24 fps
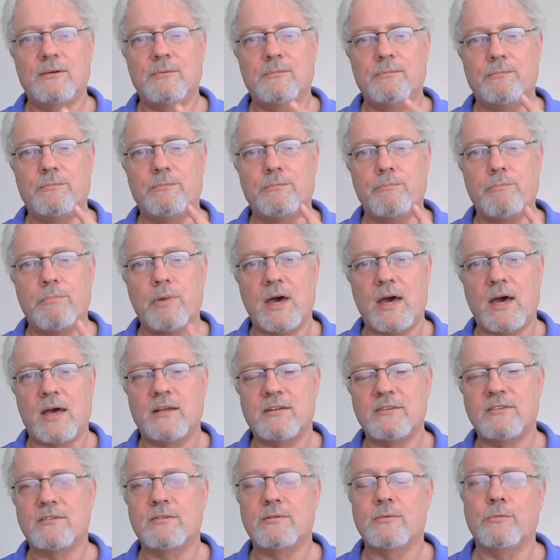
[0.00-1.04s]

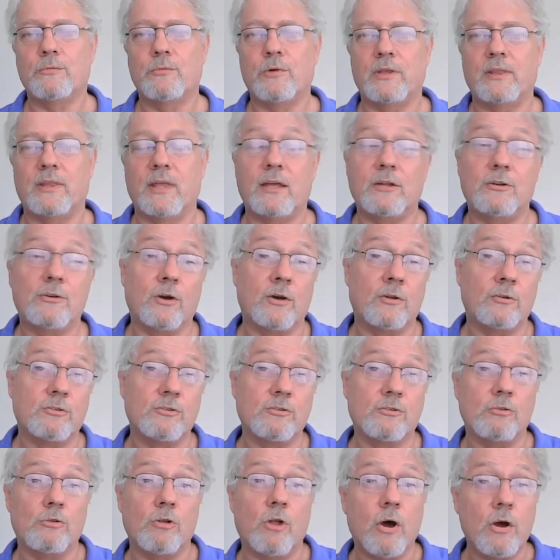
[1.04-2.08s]
but when they don't
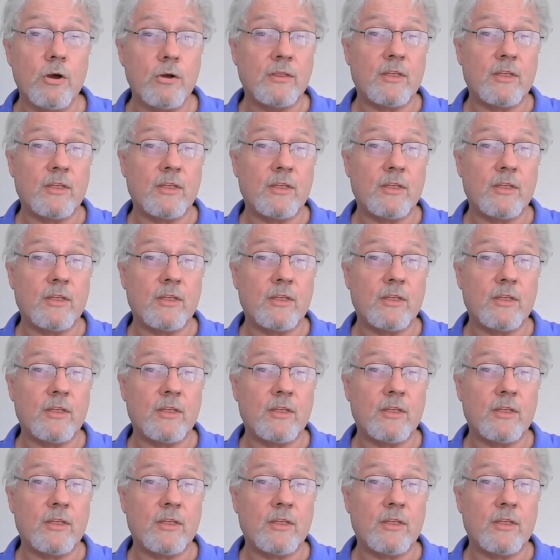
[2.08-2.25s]
know